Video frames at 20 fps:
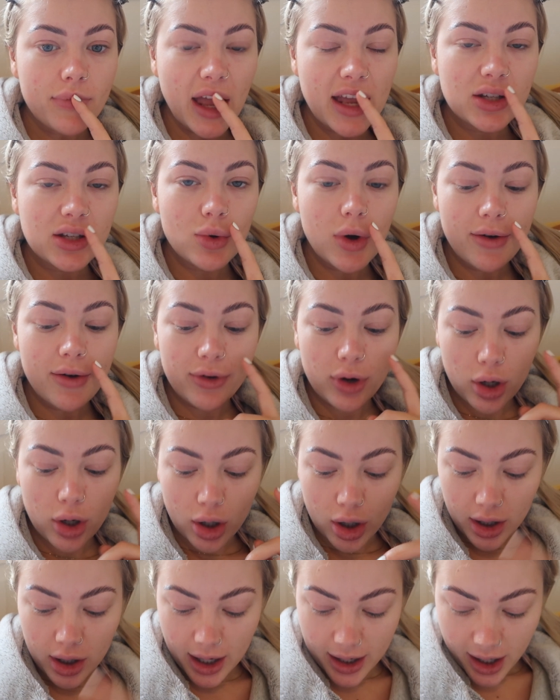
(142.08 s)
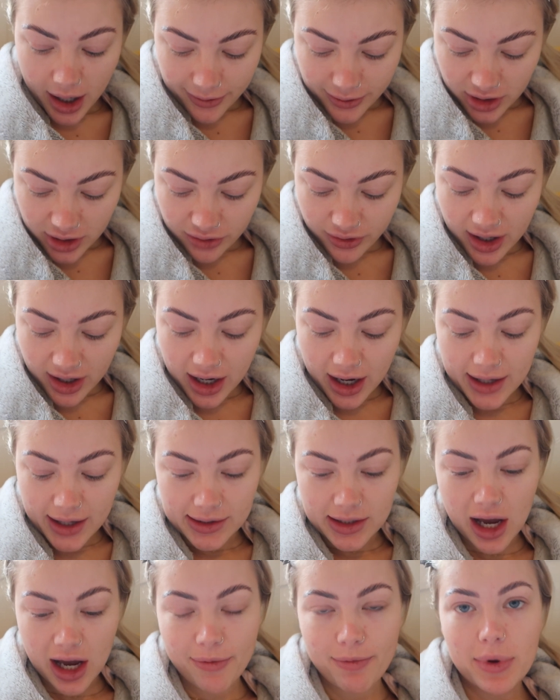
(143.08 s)
It's twelve o'clock and I've just
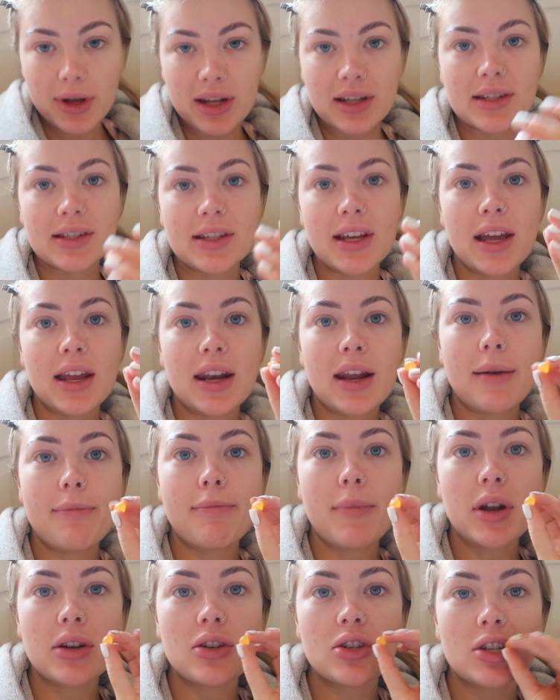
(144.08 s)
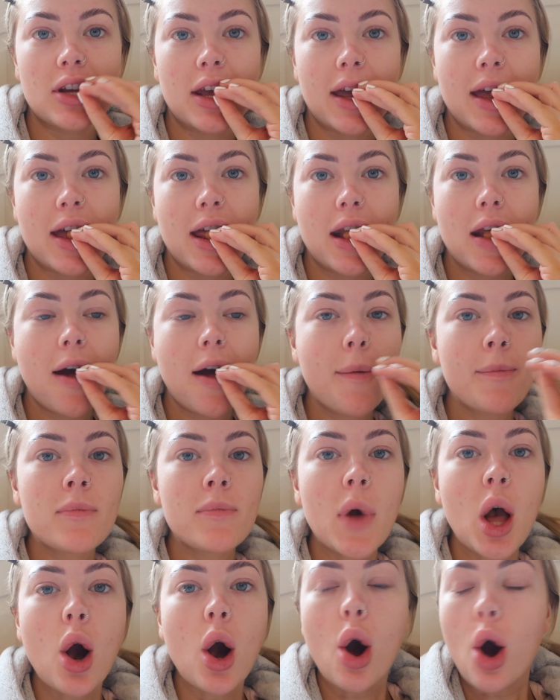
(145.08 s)
realised I've been sitting and munching
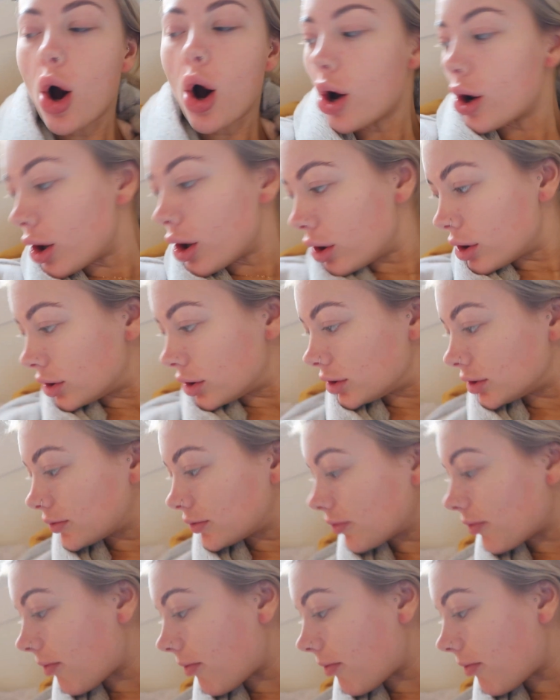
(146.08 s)
on